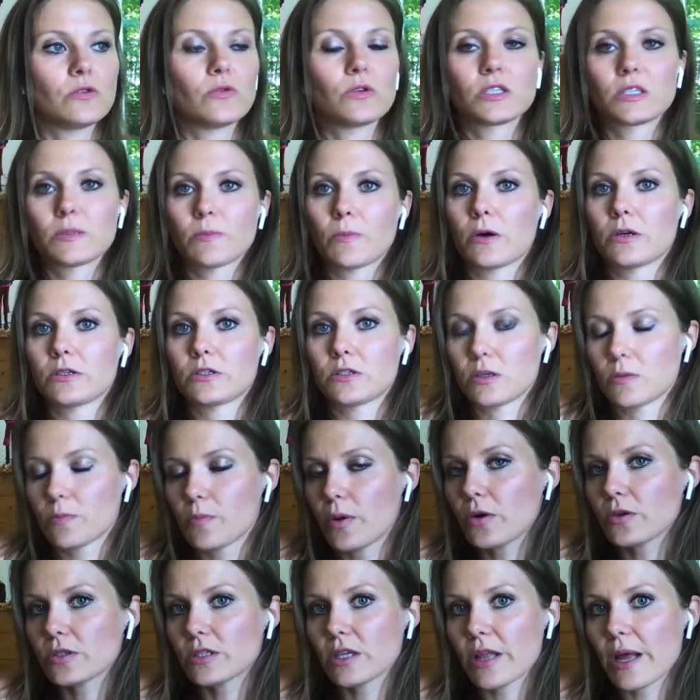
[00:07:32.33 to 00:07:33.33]
a sponsored
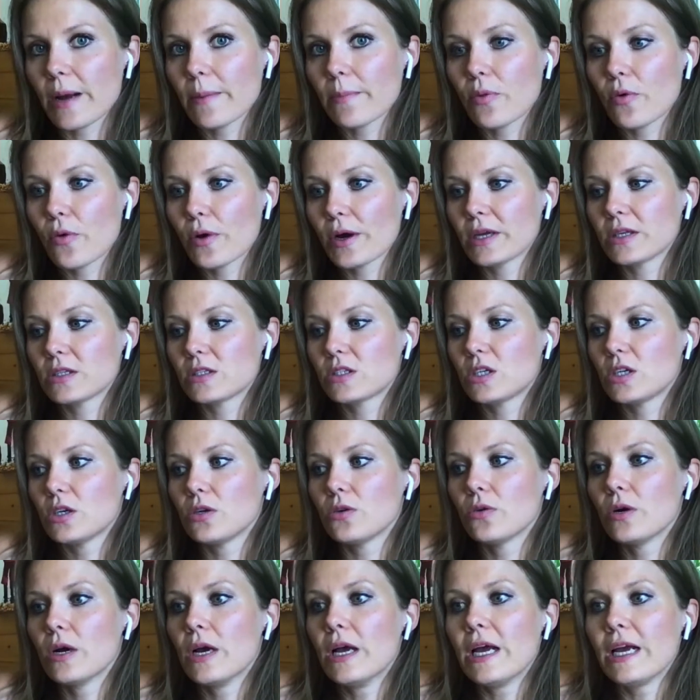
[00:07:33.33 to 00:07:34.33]
post at that point
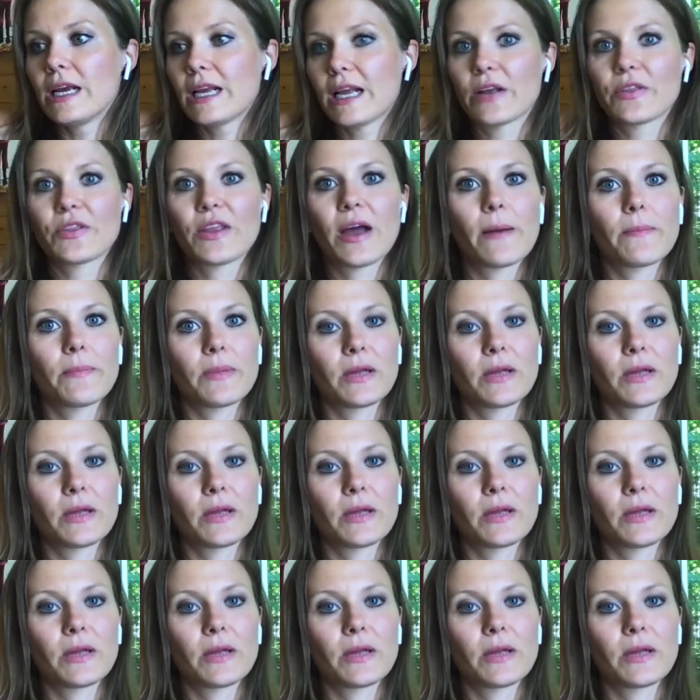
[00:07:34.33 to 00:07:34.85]
to get that,